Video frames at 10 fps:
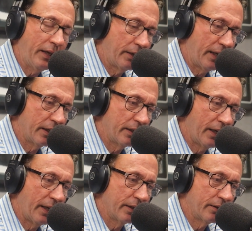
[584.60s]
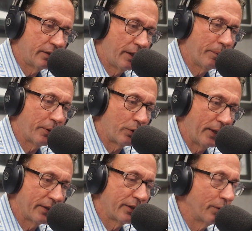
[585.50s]
In
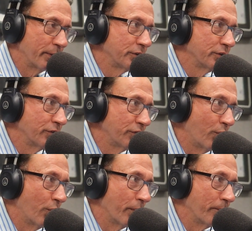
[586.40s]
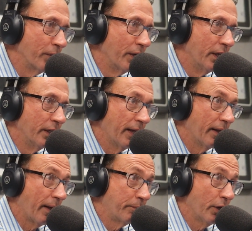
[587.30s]
typical Anthony Richardson form,
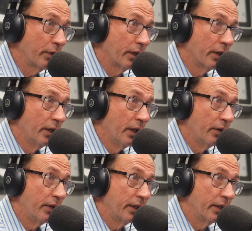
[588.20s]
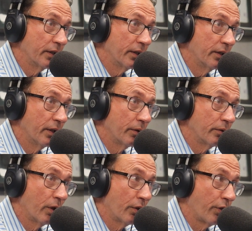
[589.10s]
that I'm telling you,
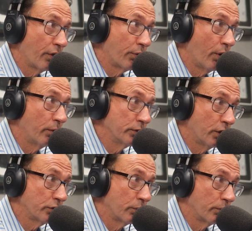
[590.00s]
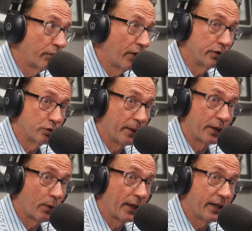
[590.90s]
the throw was also, Frazier's
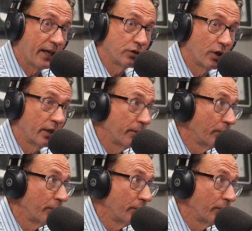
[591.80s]
made a great catch on it.